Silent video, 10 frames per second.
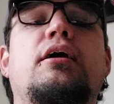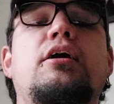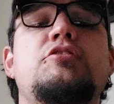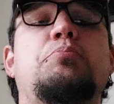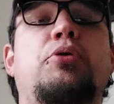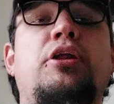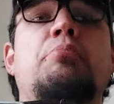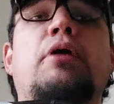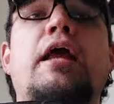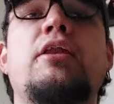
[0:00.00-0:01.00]
it's pretty
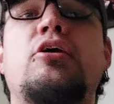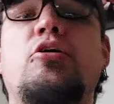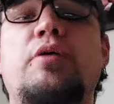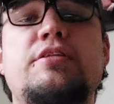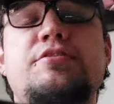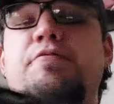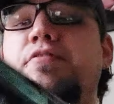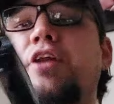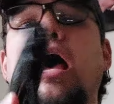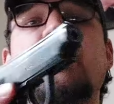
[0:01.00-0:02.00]
brand new. It's a
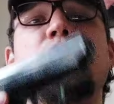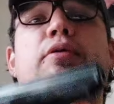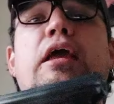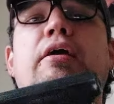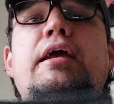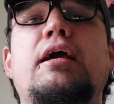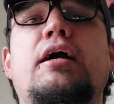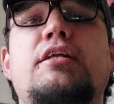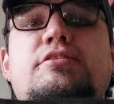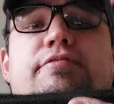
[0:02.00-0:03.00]
phenomenal carry
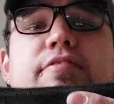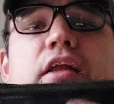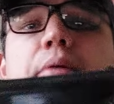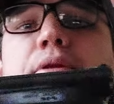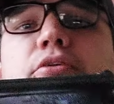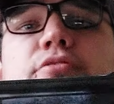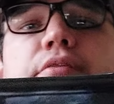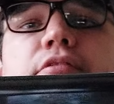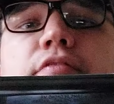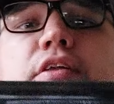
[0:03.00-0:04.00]
gun. It's a phenomenal
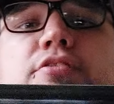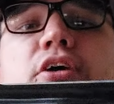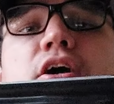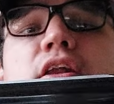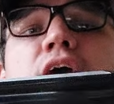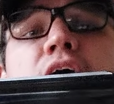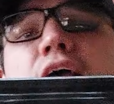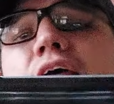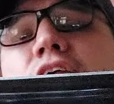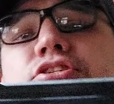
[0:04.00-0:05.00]
self-defense gun,
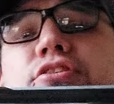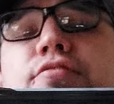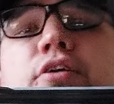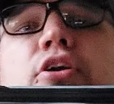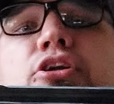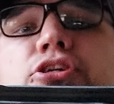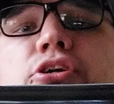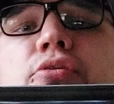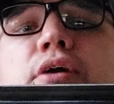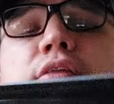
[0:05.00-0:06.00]
and it's just fun to shoot.